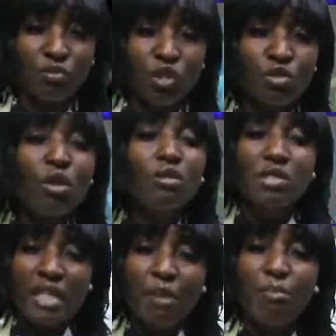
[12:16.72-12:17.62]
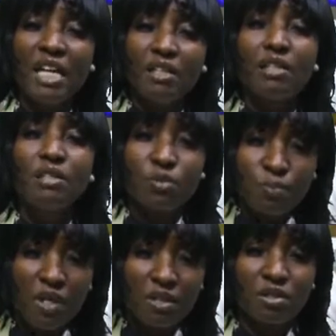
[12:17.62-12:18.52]
Sometimes men need
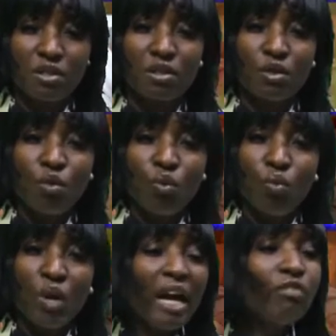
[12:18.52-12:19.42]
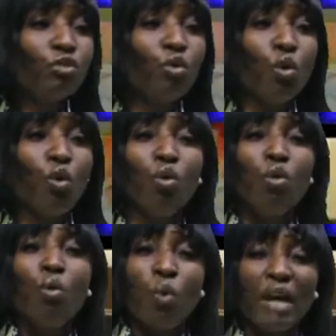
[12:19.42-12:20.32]
space. We have to
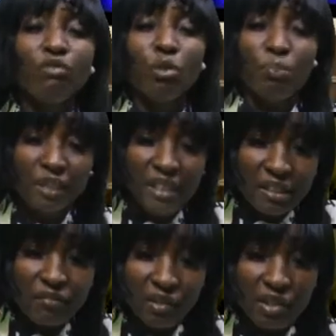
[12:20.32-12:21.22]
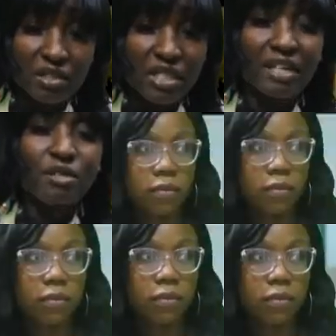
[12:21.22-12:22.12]
believe this, that
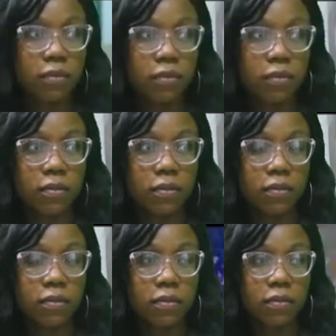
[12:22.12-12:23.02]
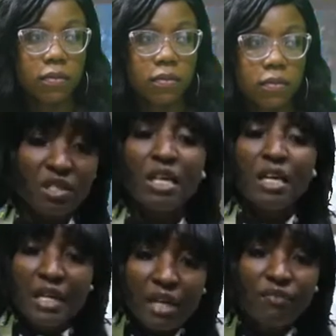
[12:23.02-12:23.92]
men need space. So when they need this space,
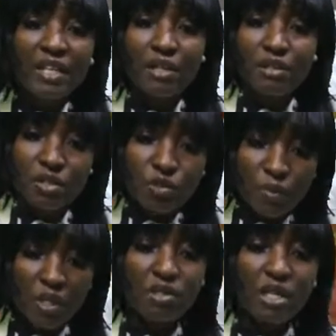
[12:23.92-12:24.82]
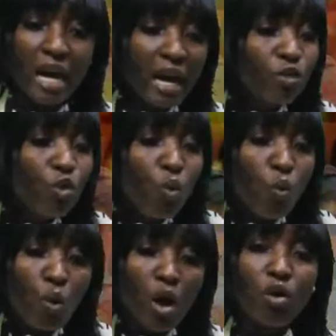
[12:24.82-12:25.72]
give them this space and you
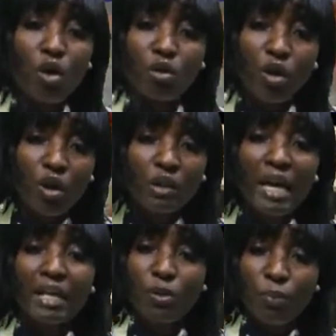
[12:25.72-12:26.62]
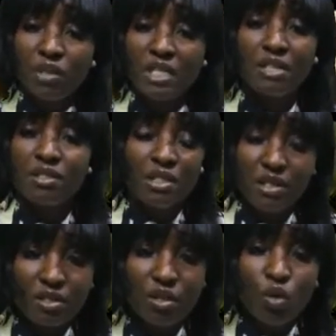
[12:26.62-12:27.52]
work on other important things.